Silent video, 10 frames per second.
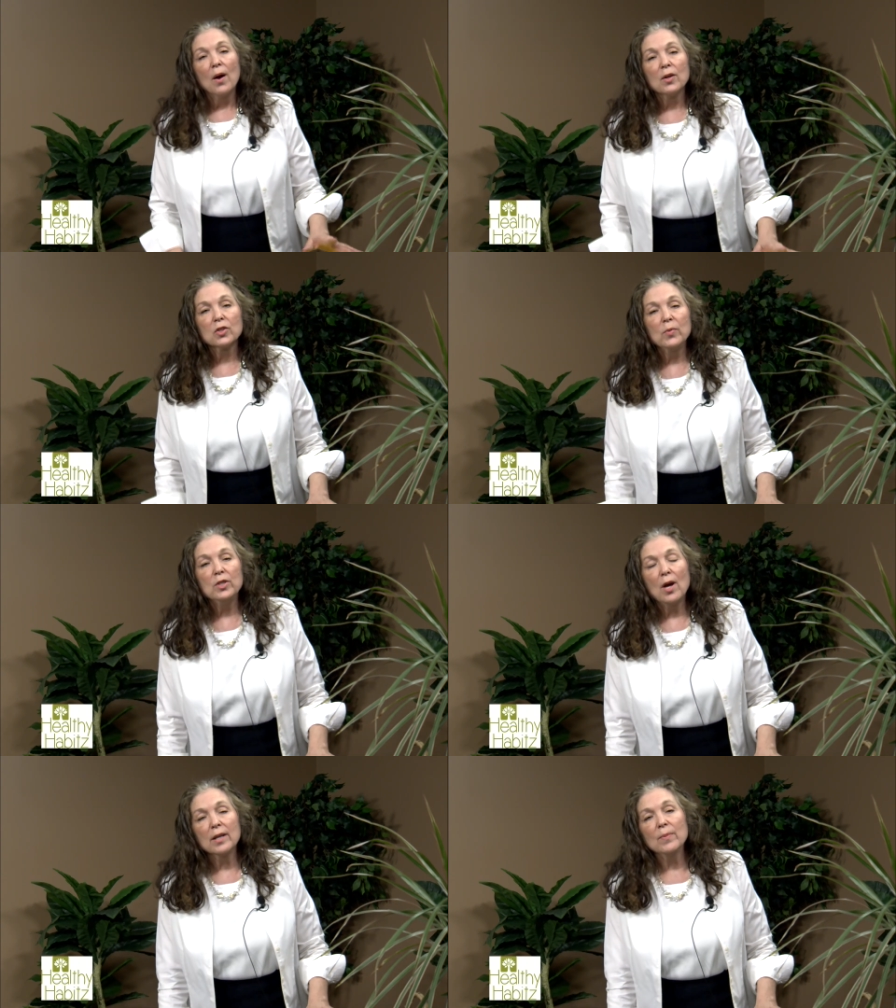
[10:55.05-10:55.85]
So we
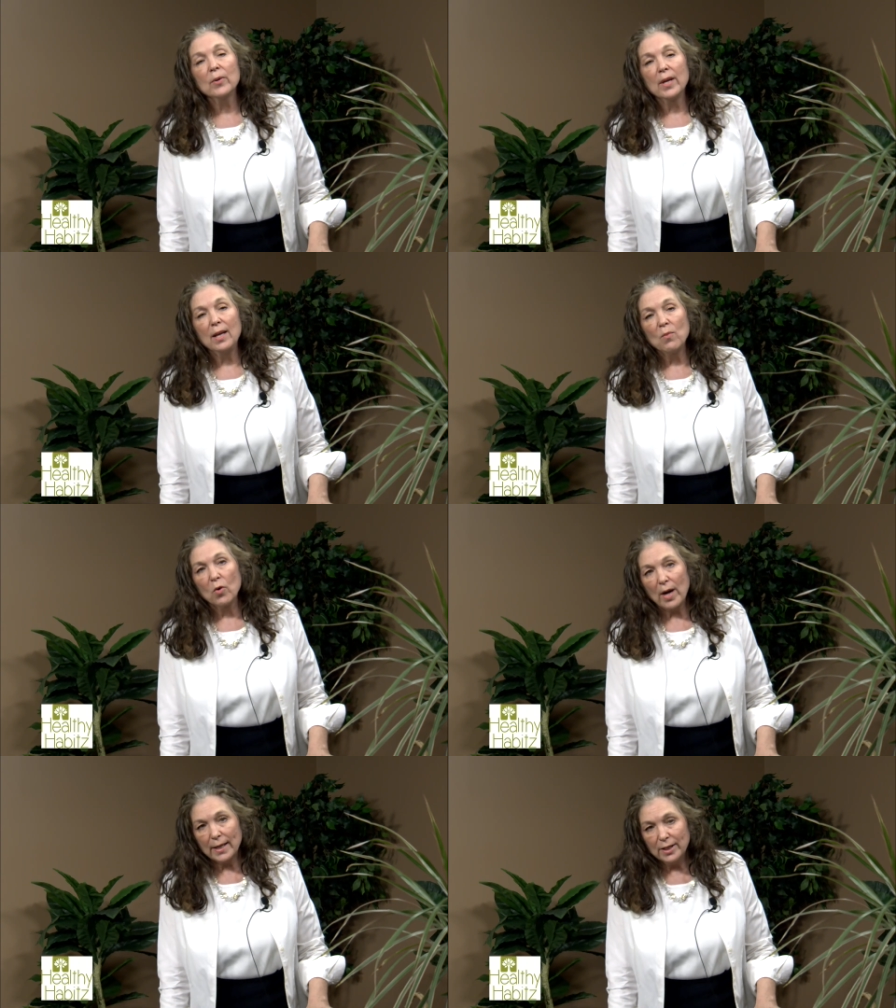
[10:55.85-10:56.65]
talked about getting
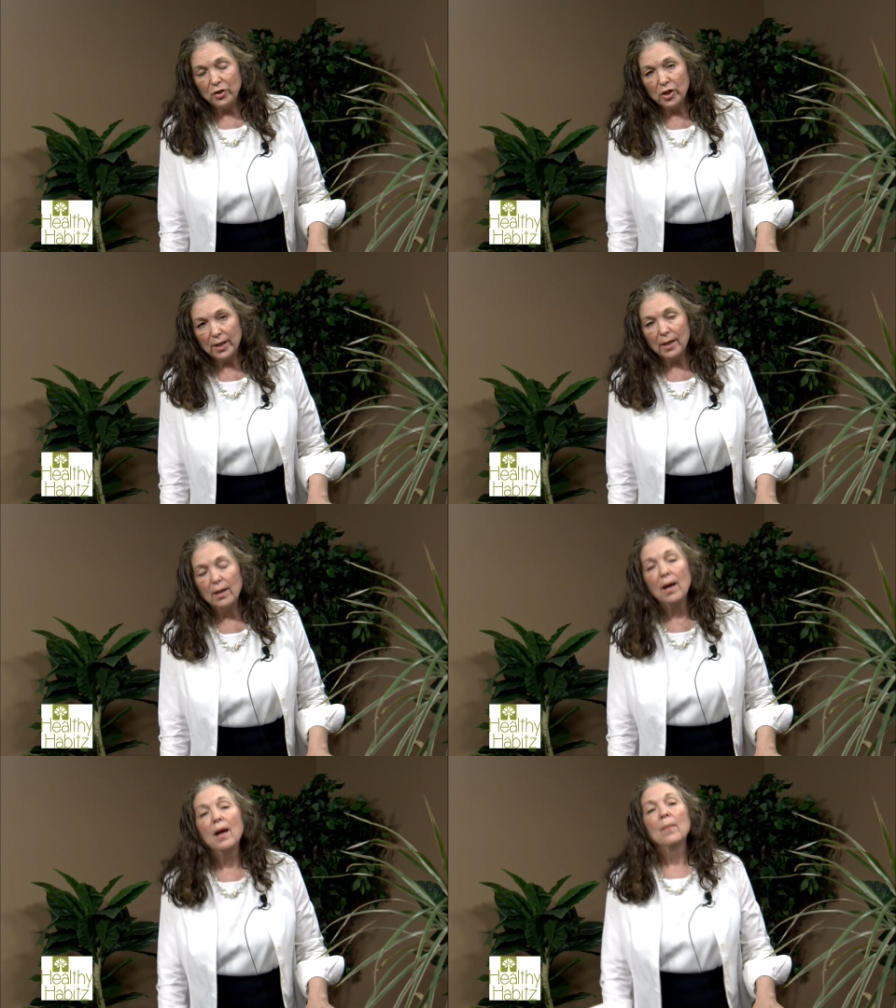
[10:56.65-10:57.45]
more oxygen
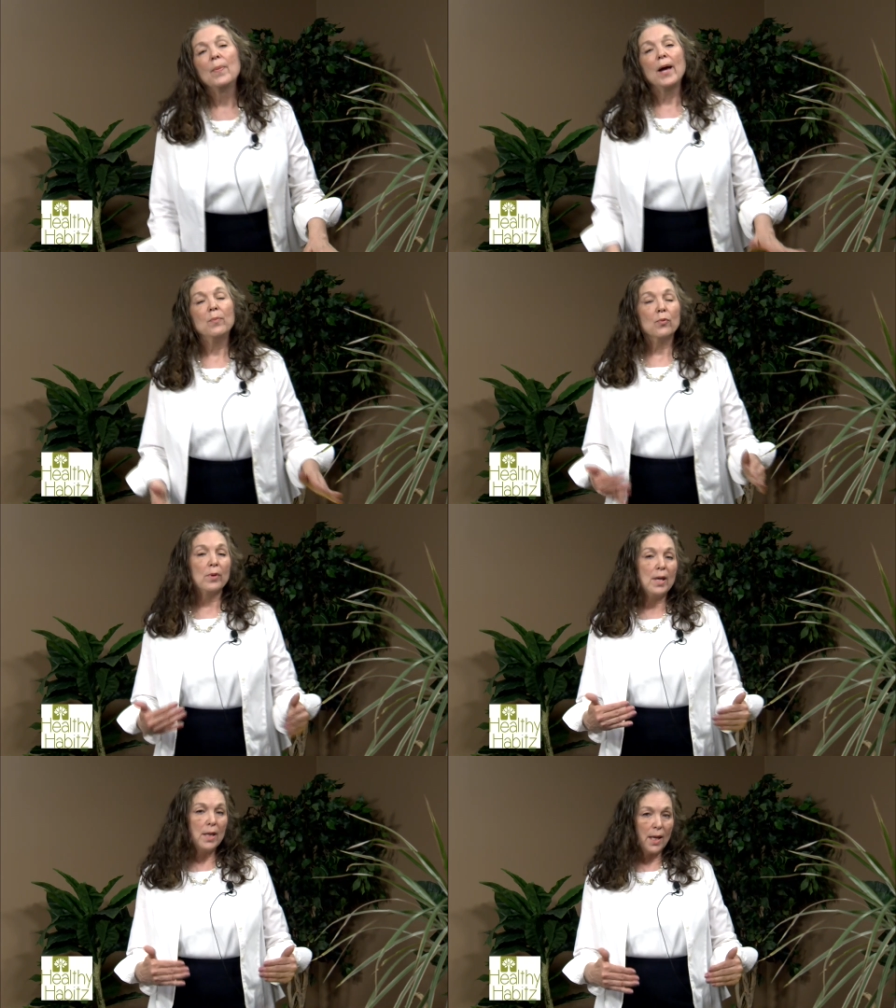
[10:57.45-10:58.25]
in by
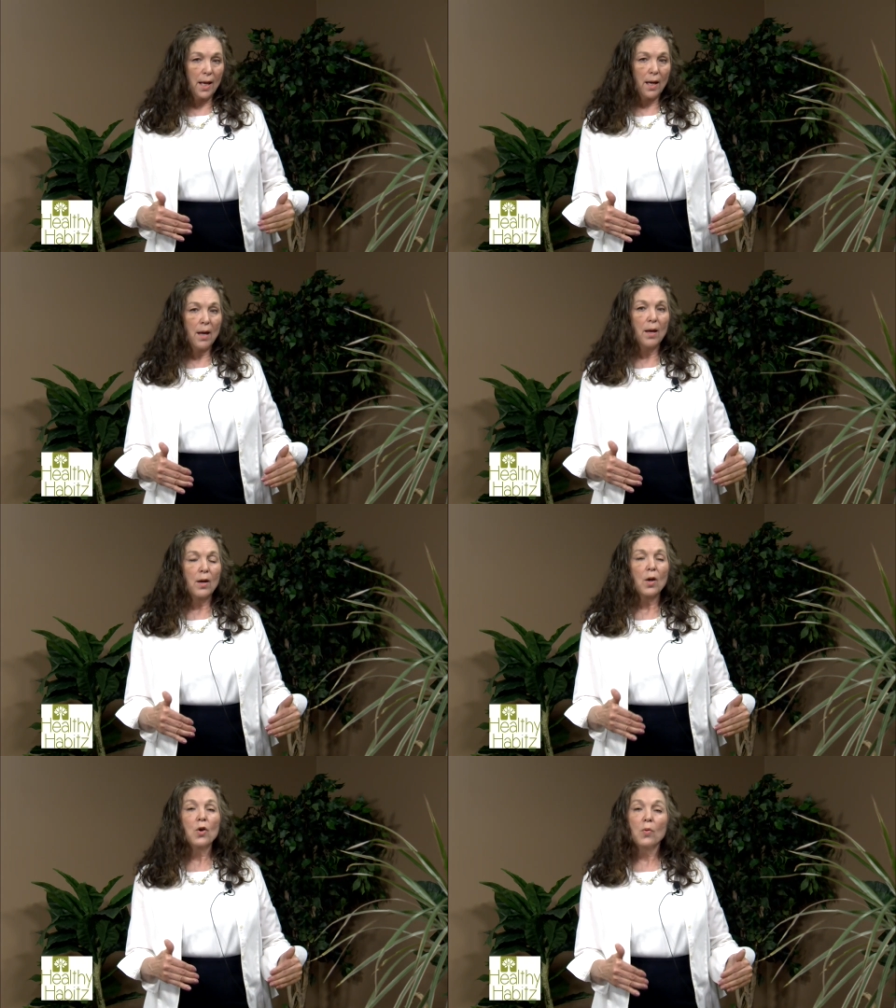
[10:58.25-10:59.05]
breathing
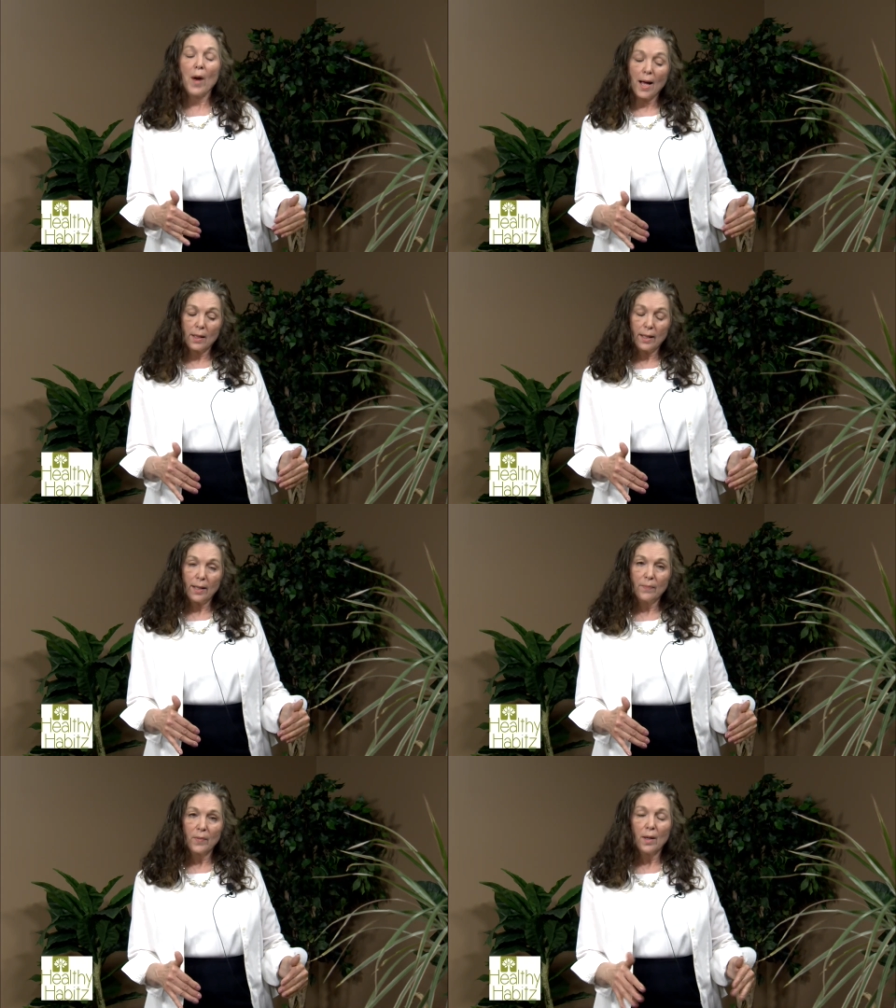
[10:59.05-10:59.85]

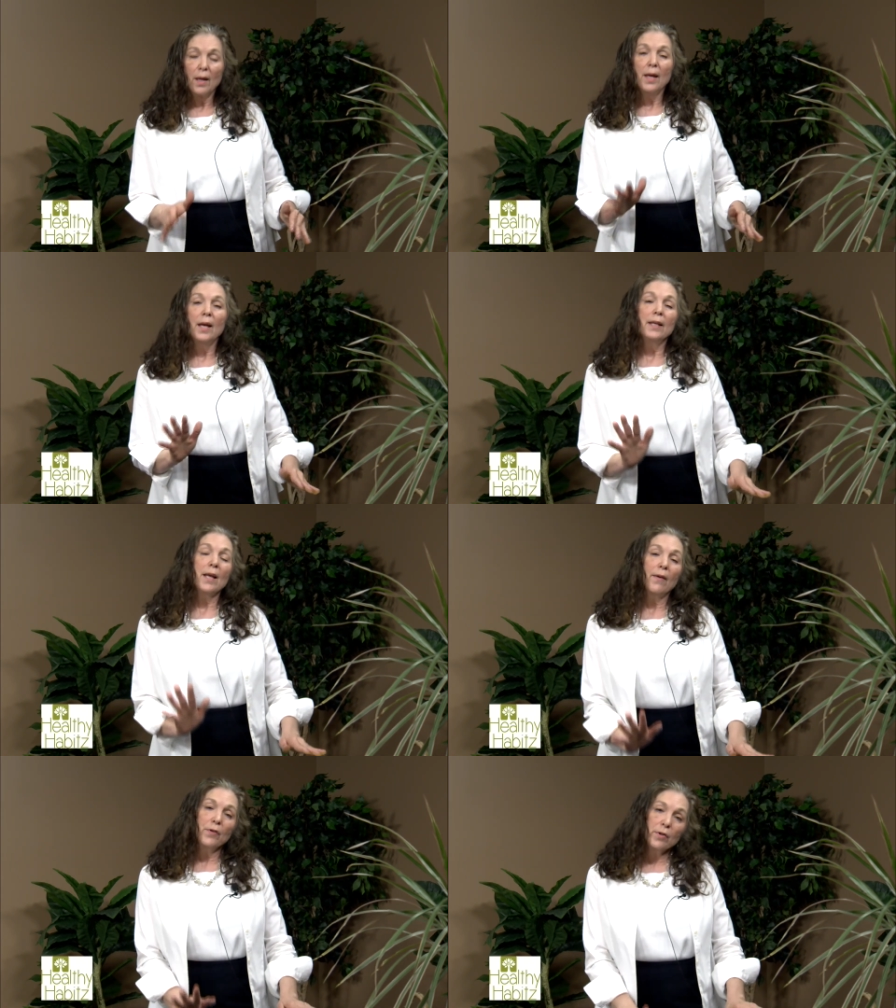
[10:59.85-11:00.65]
correctly.
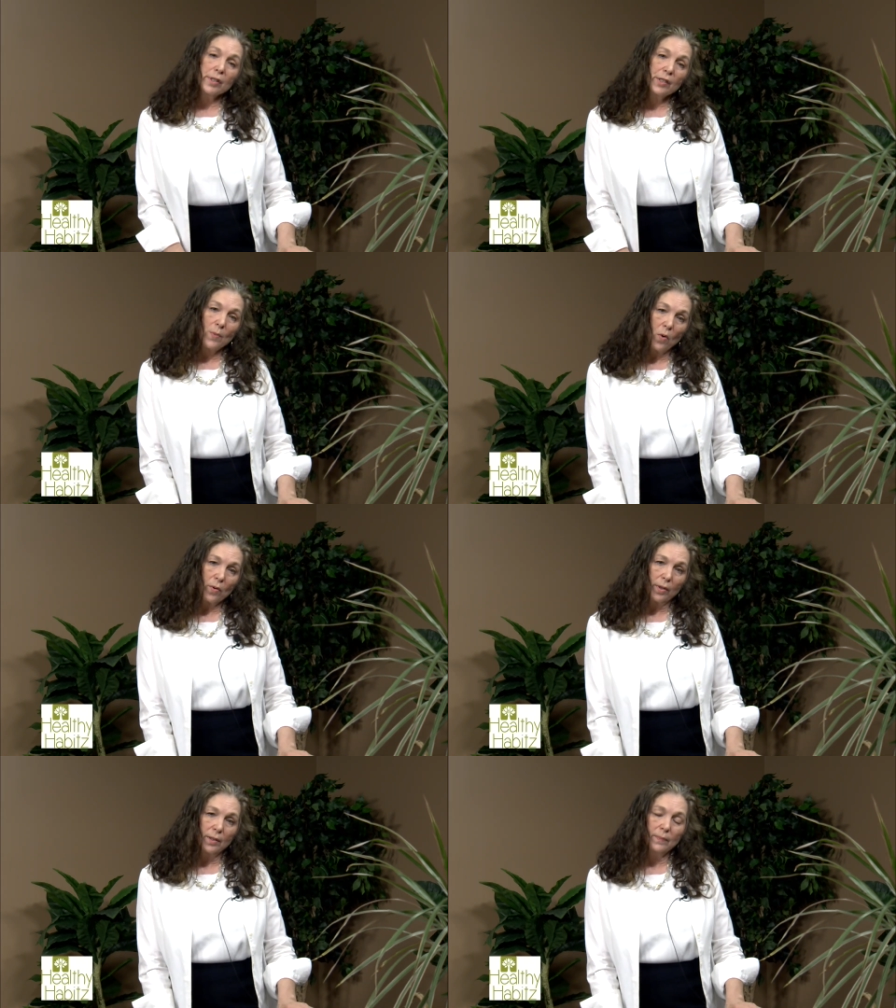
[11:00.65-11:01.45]
Now, if you're a
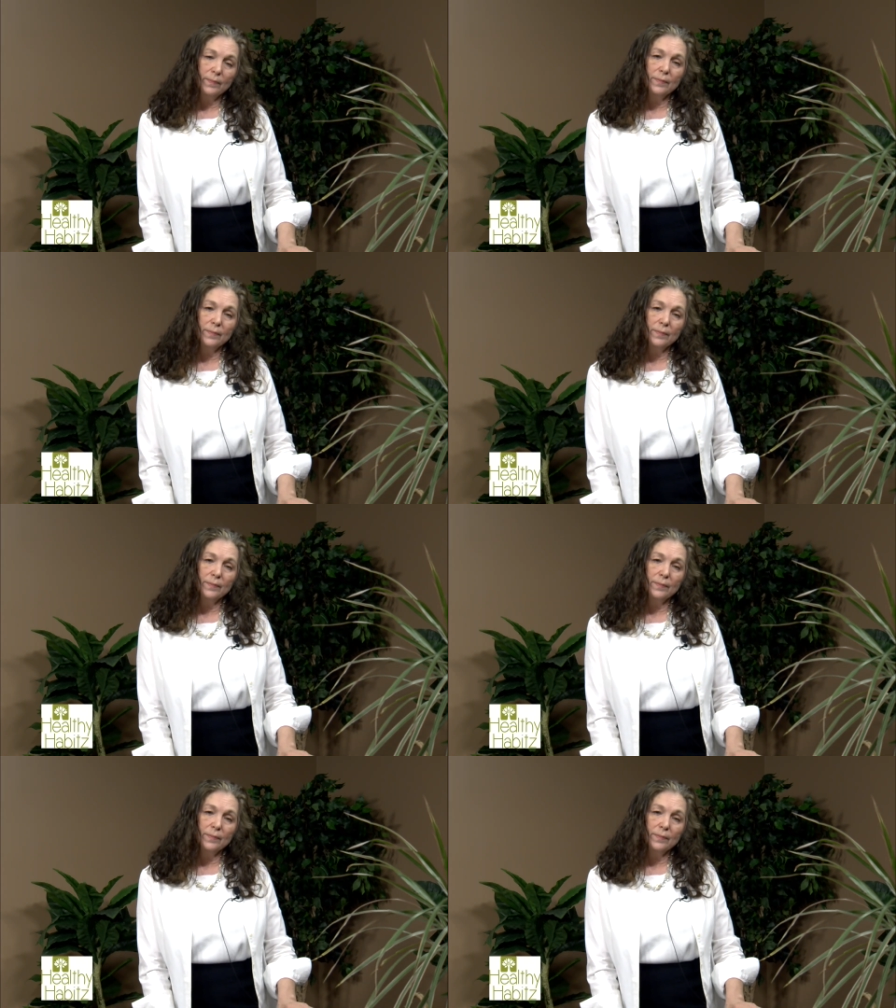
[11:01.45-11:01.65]
smoker,